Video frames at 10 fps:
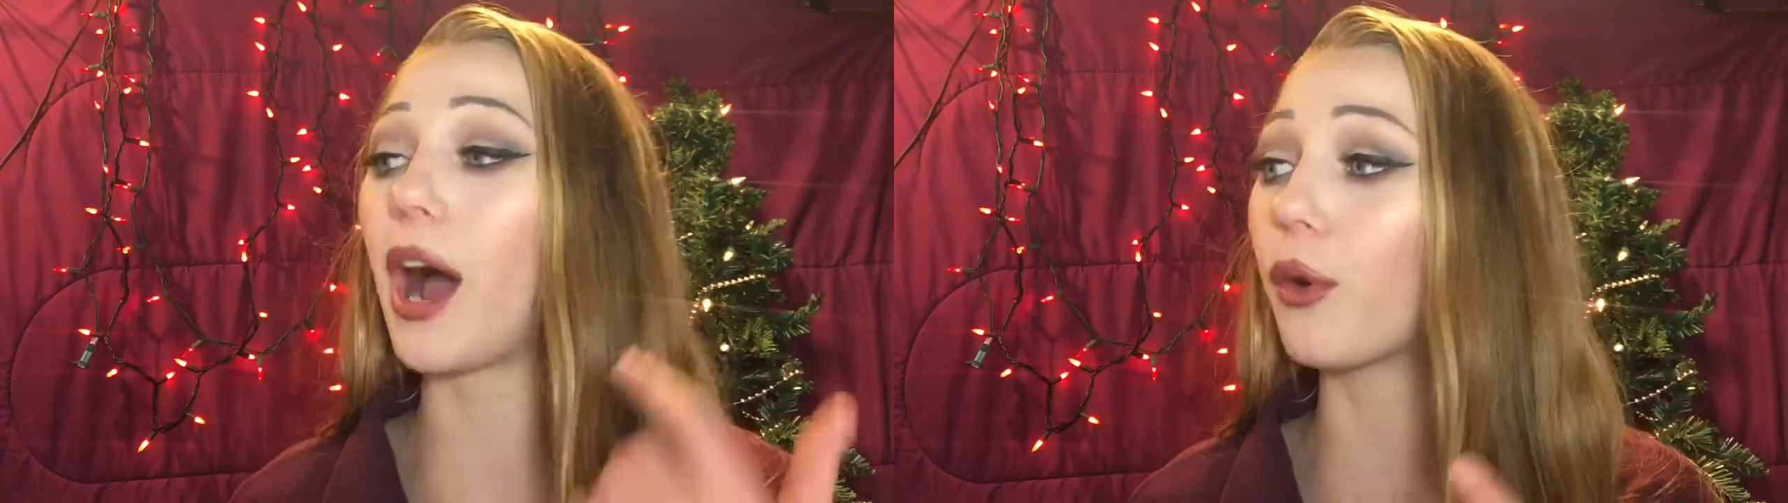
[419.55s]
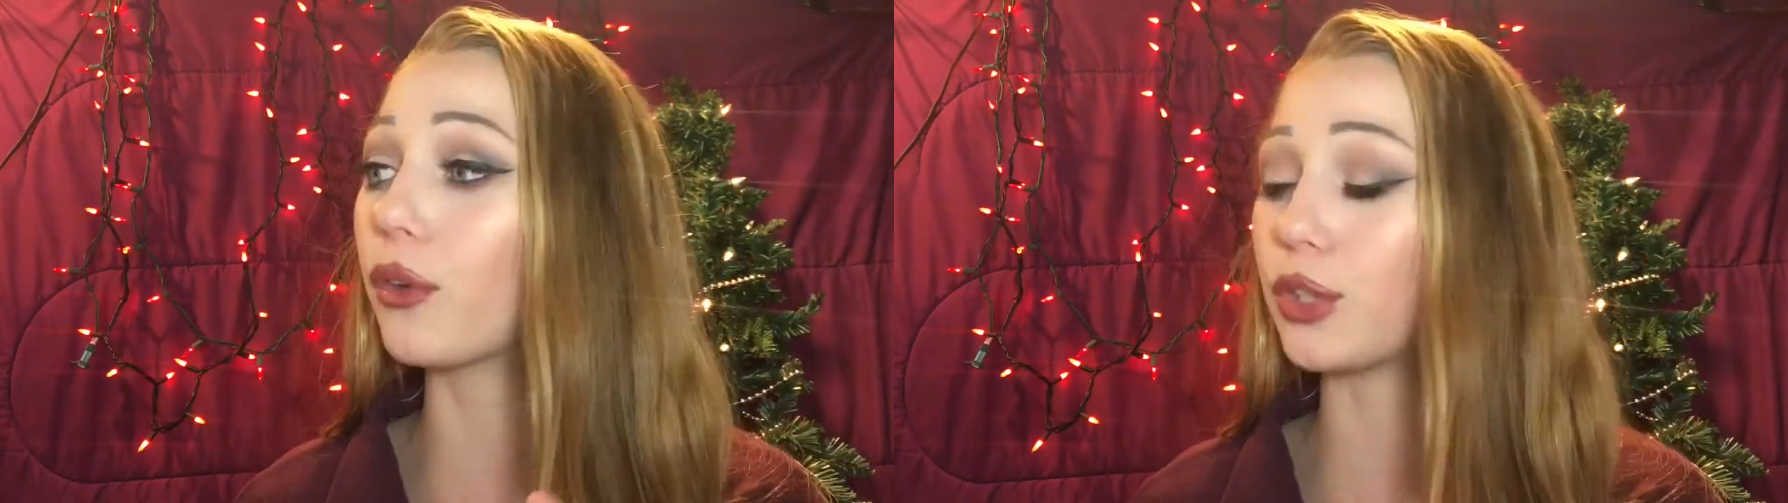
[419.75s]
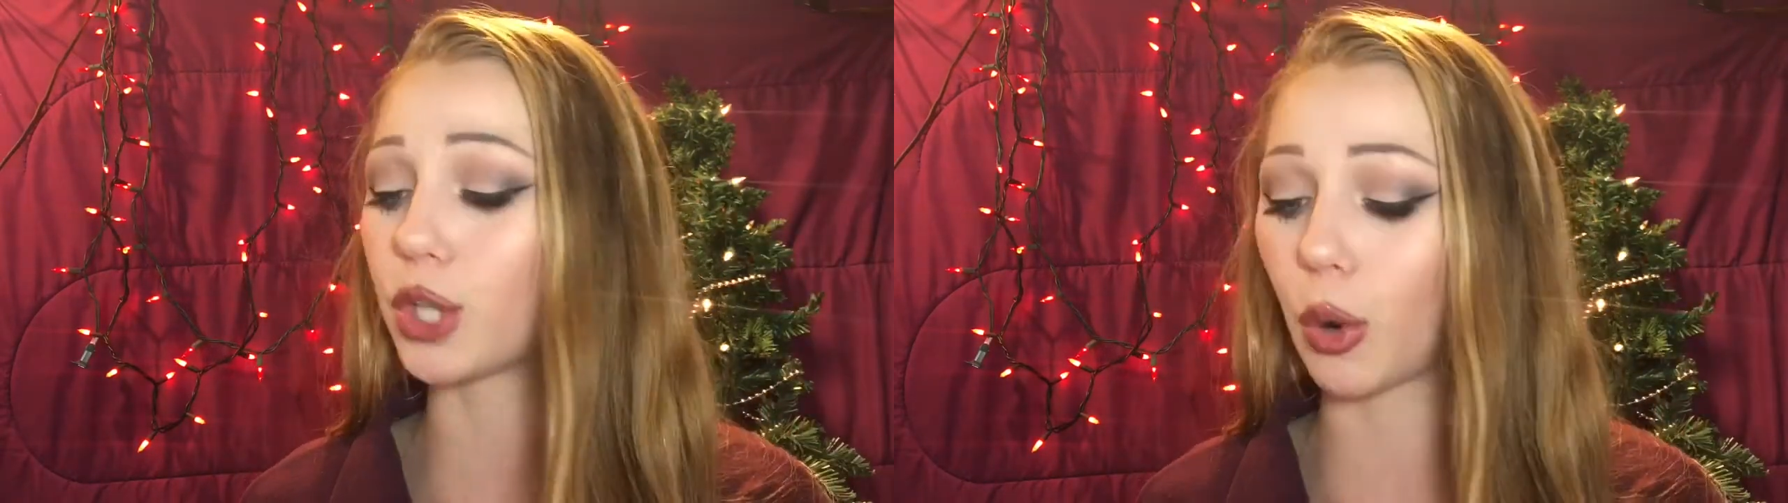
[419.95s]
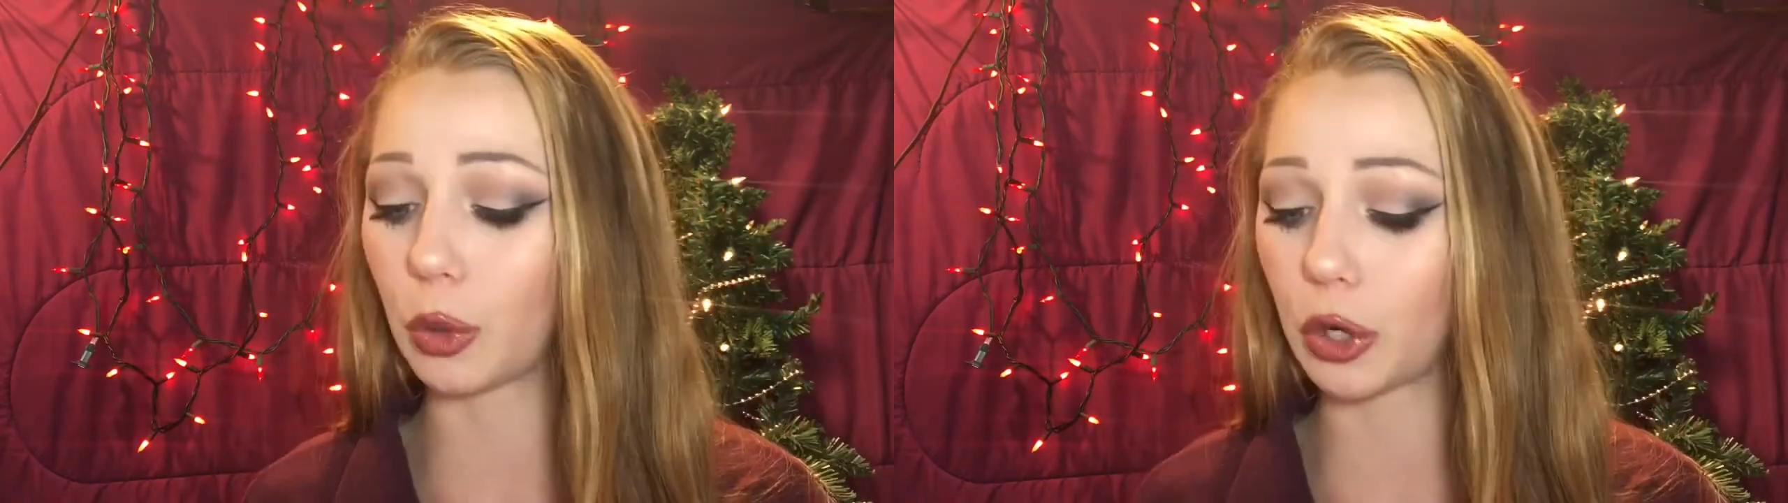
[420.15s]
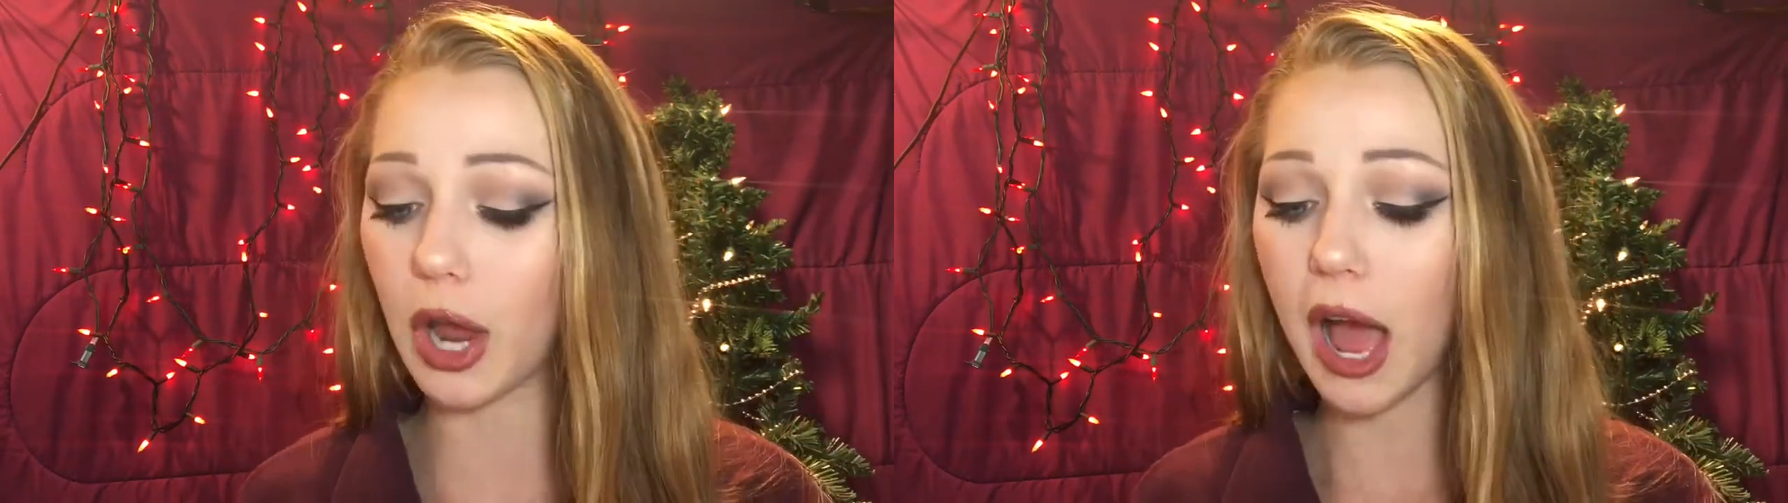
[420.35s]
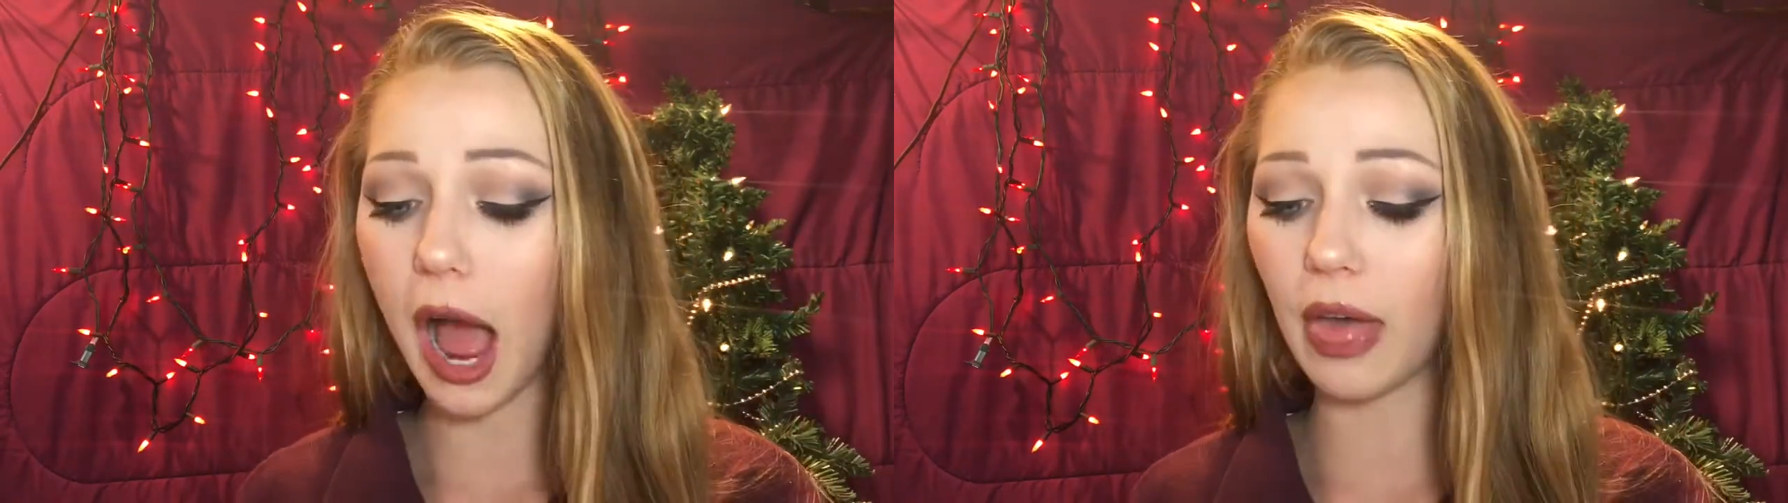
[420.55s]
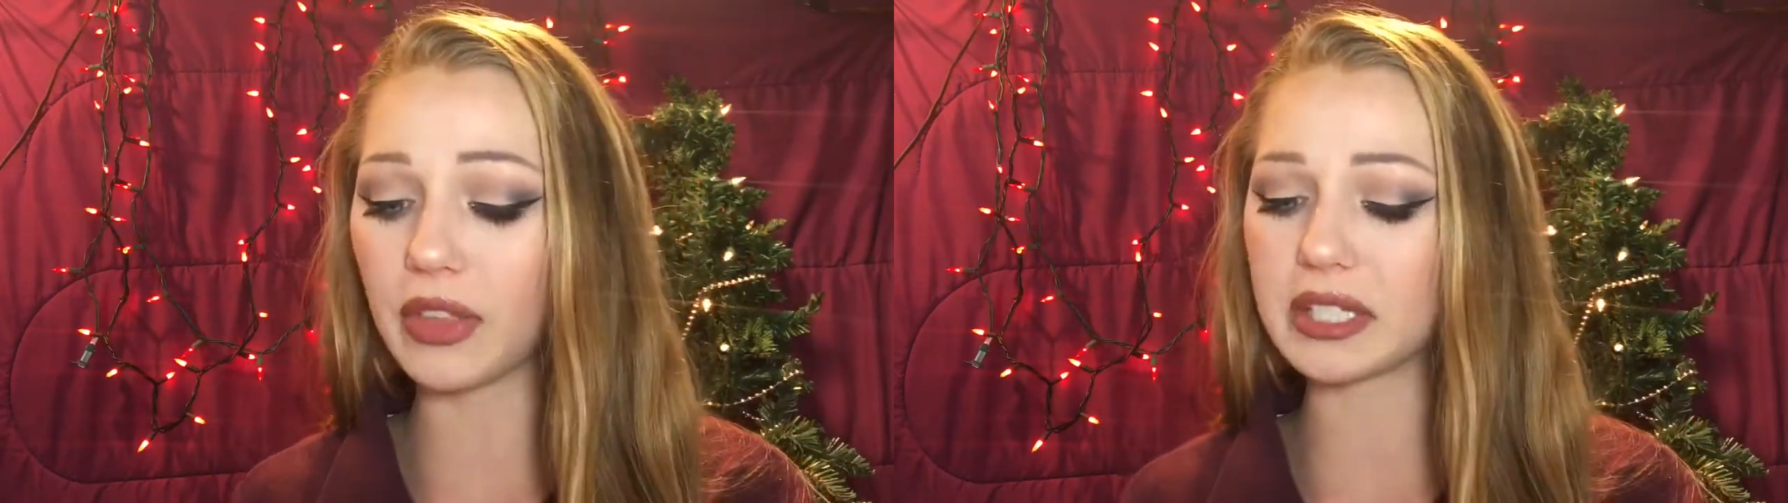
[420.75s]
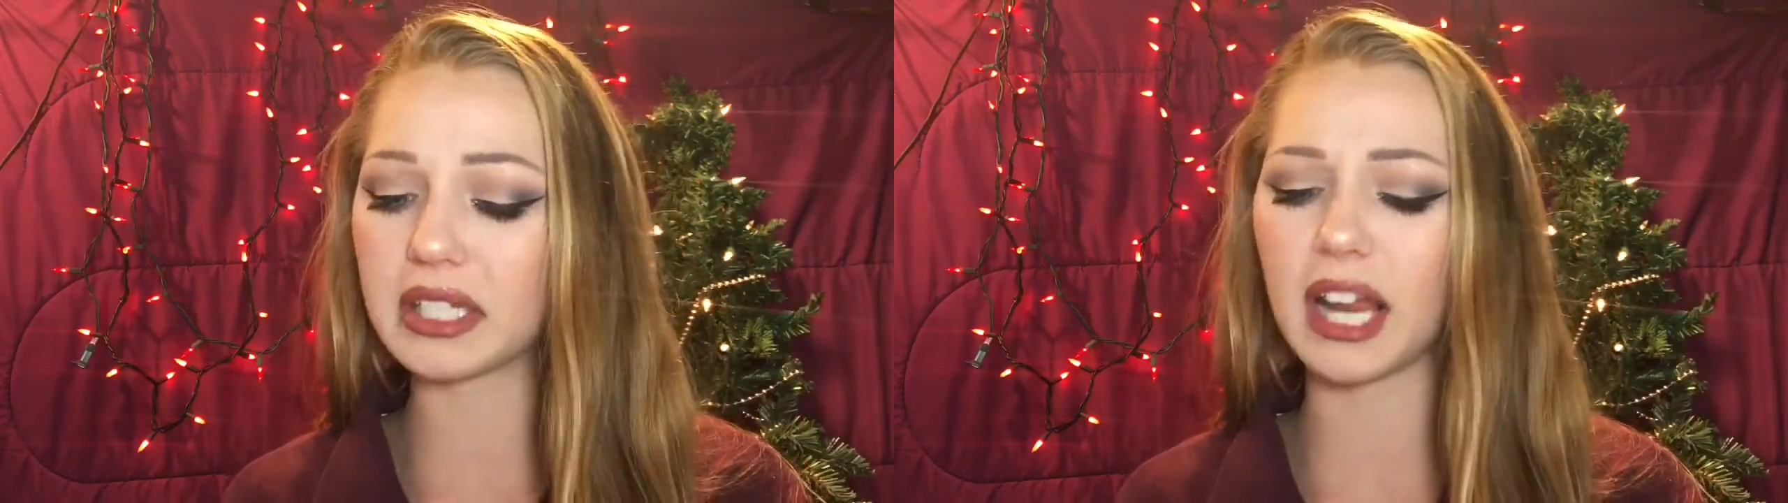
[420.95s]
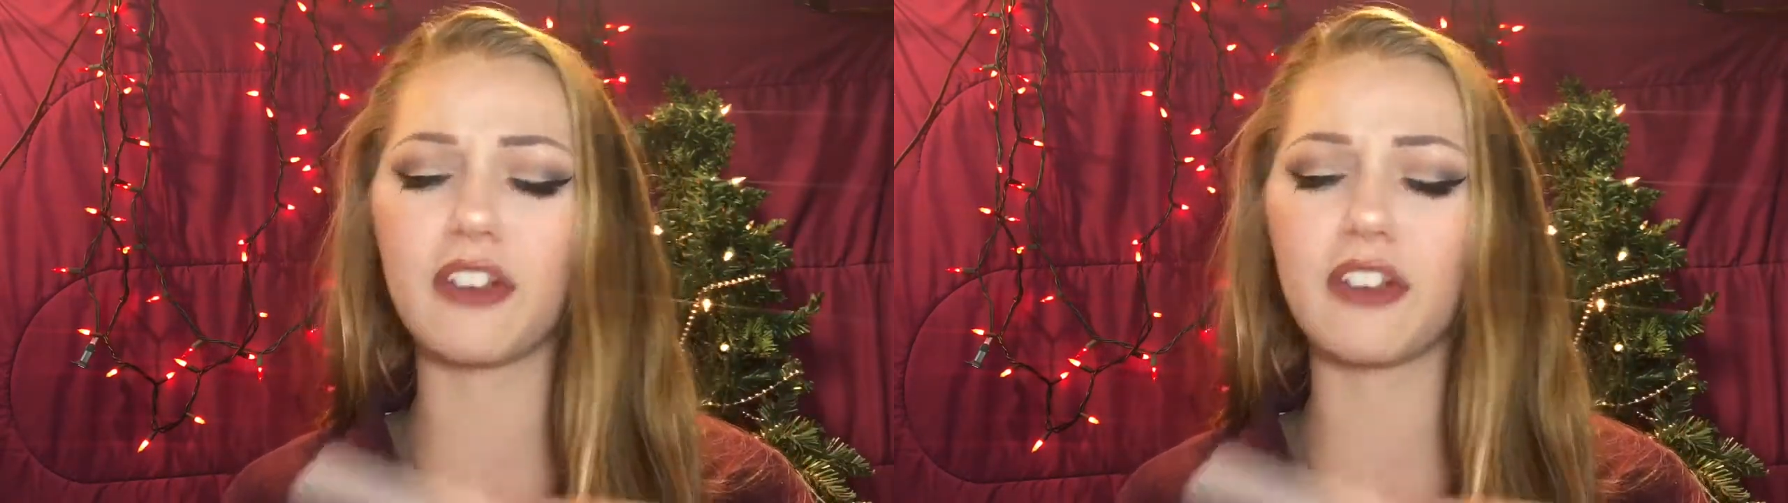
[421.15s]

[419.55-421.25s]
out of a toner, this is kind